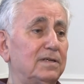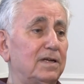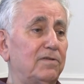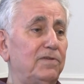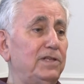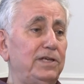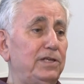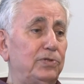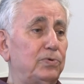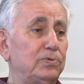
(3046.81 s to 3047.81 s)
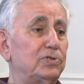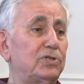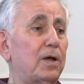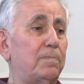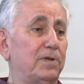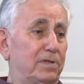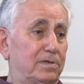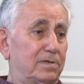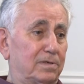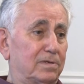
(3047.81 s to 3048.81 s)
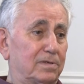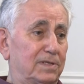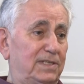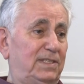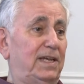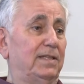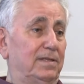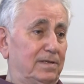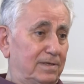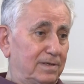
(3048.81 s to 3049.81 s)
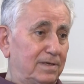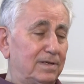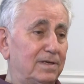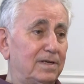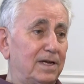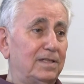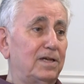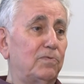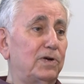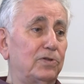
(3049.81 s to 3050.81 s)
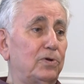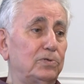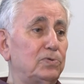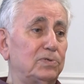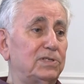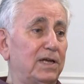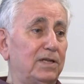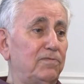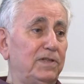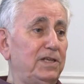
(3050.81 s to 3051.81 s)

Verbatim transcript: and we need to stop it, the sin. And there were those who said we